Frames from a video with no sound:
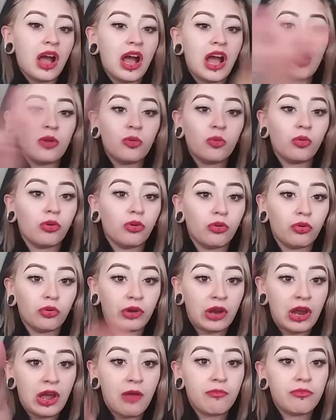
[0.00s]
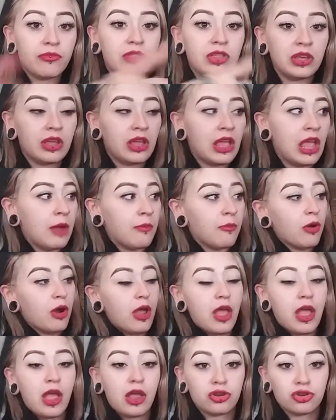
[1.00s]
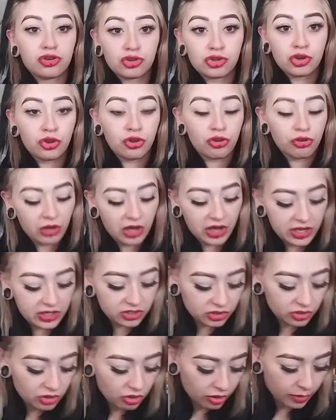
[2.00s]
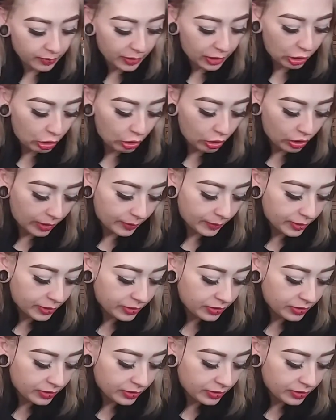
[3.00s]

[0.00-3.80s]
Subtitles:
I will grab the camera and show you guys on my arm.